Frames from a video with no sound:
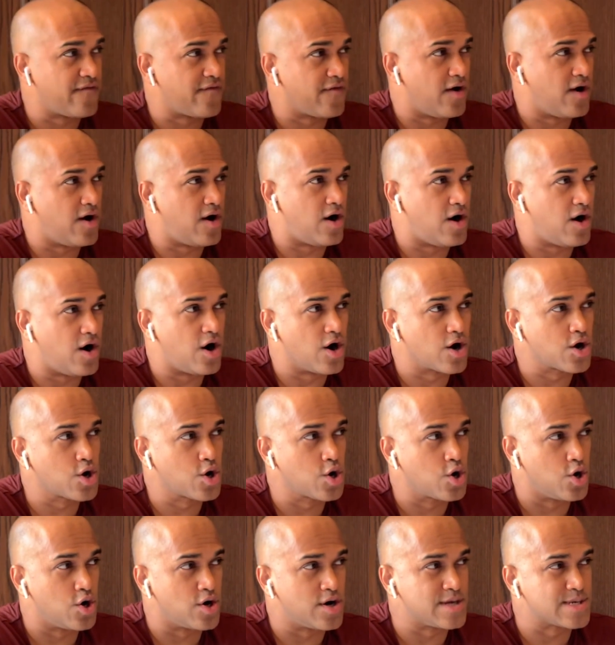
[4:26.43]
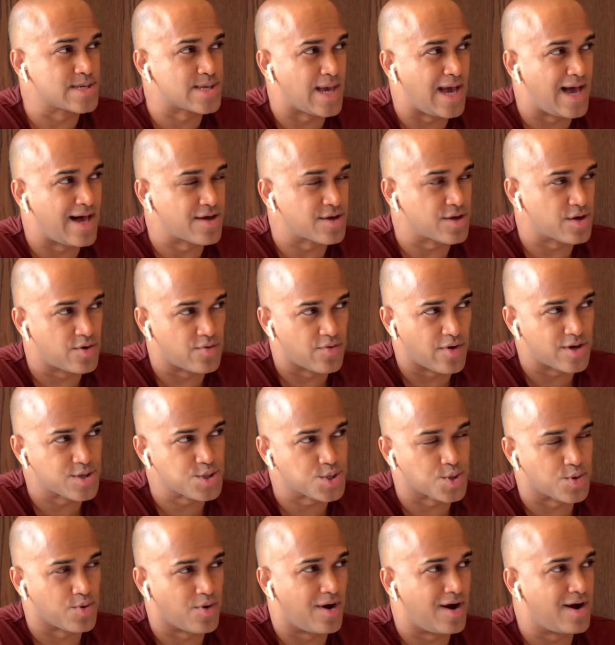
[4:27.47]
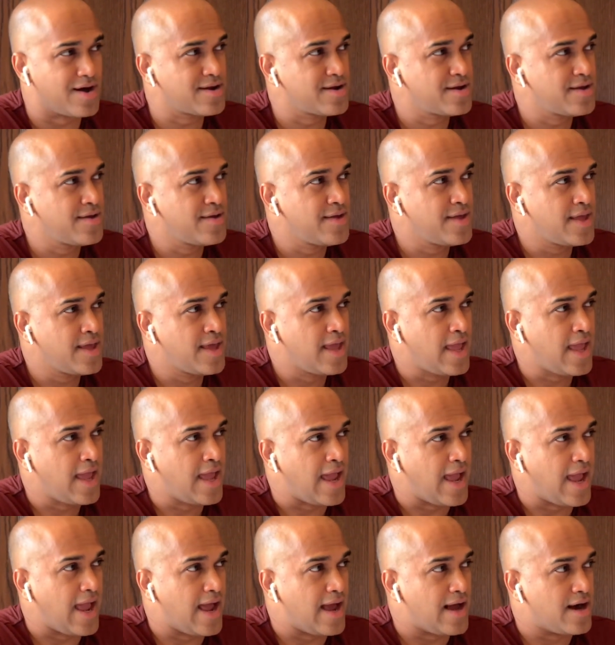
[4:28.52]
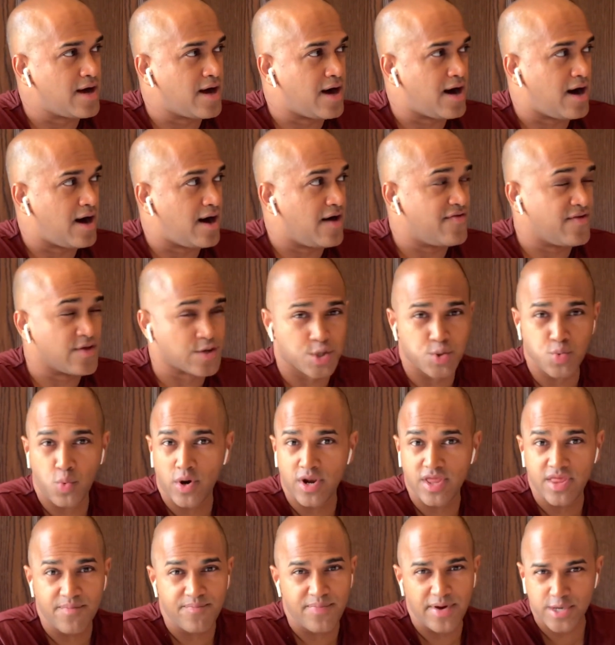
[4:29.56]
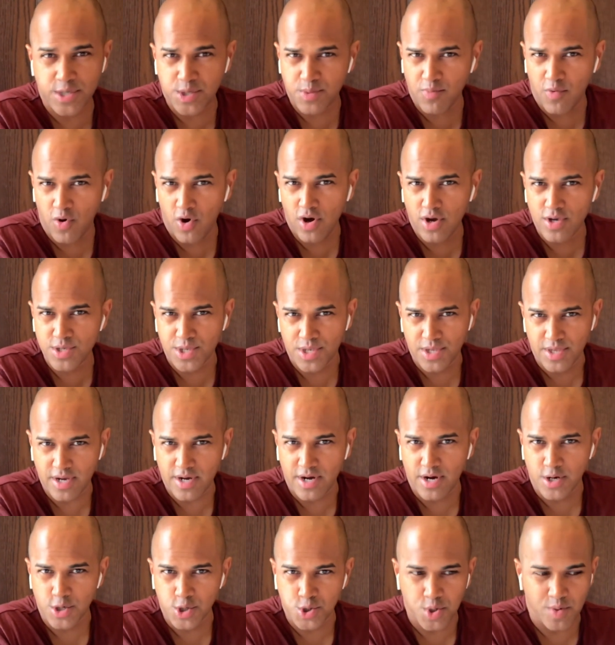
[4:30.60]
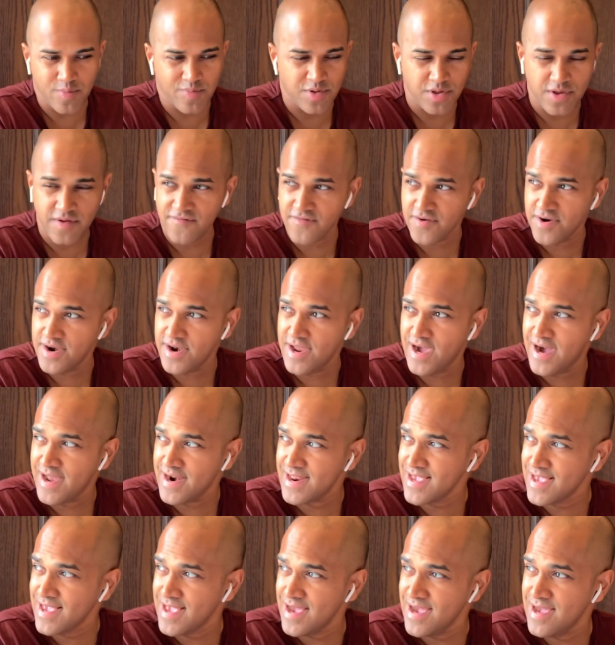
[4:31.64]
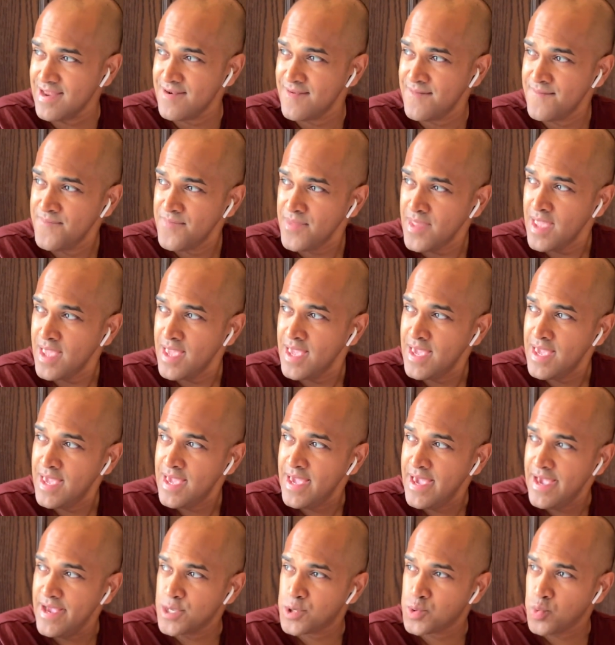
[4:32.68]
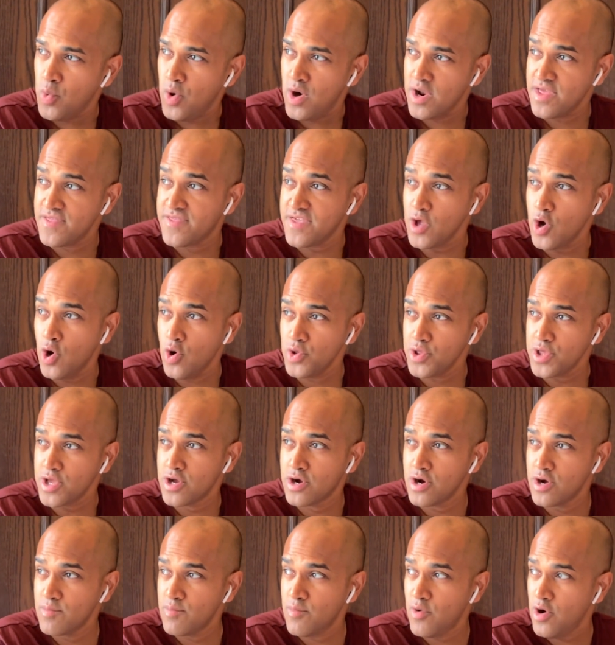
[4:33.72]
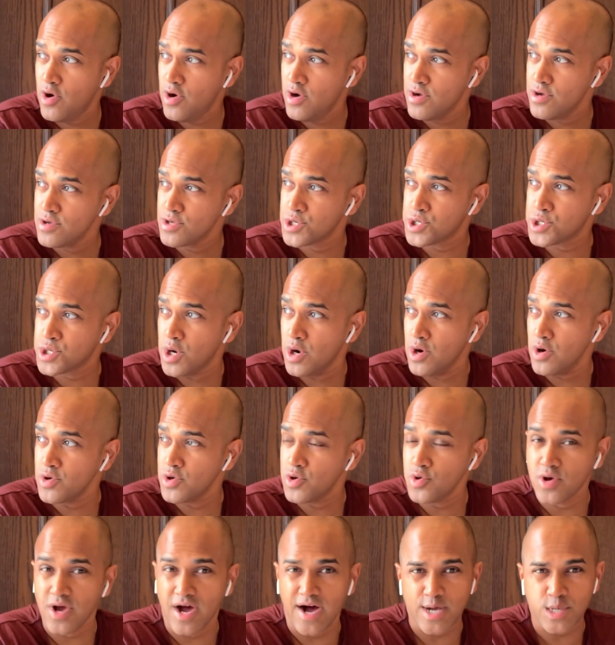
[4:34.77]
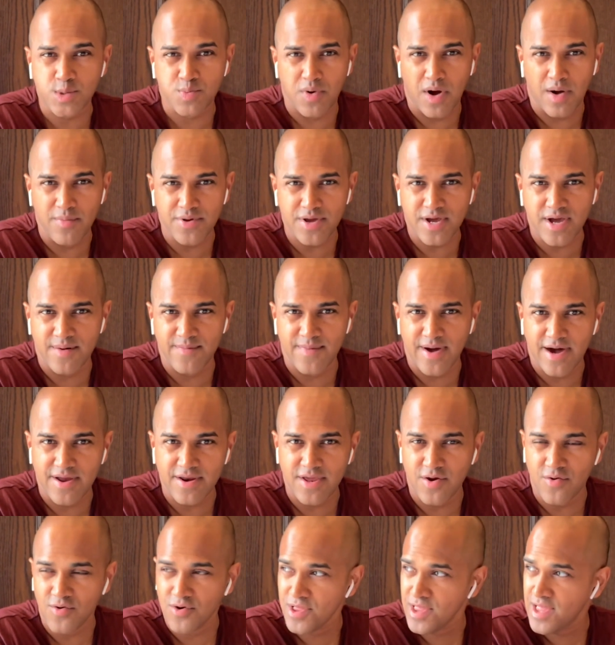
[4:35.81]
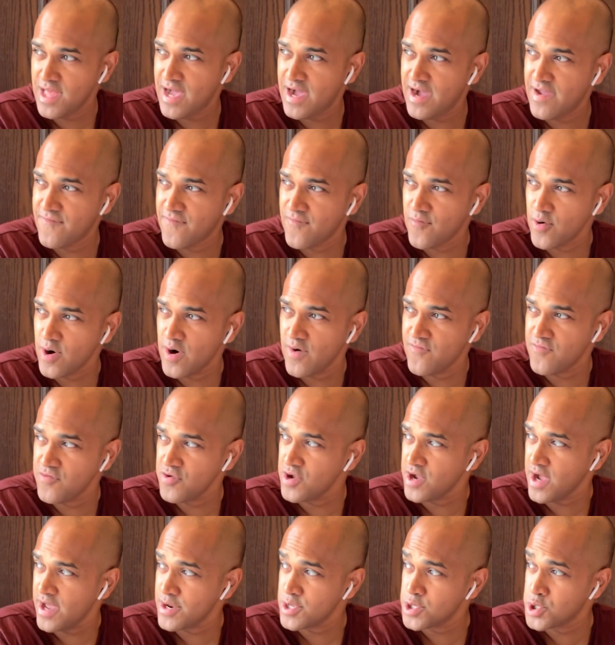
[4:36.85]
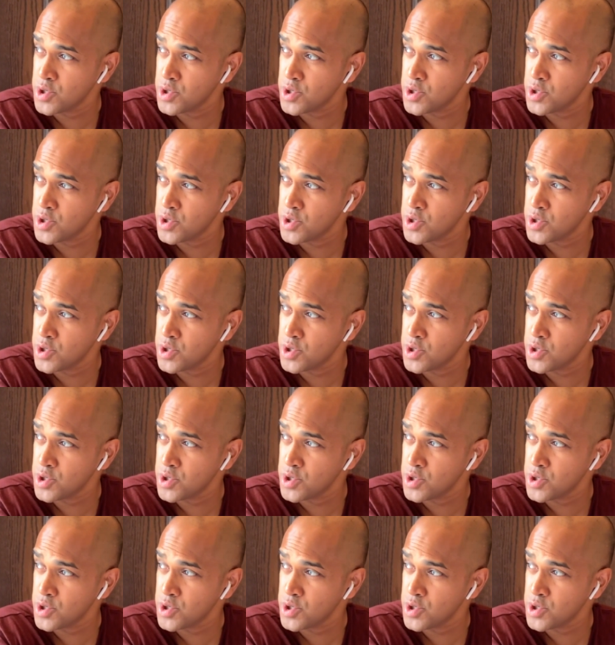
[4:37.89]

uh, a good Italian restaurant. Uh, this is one of the best malls in the country, believe it or not. Again, it's one of the only good malls, so you guys probably come out here a lot. Whatever you got to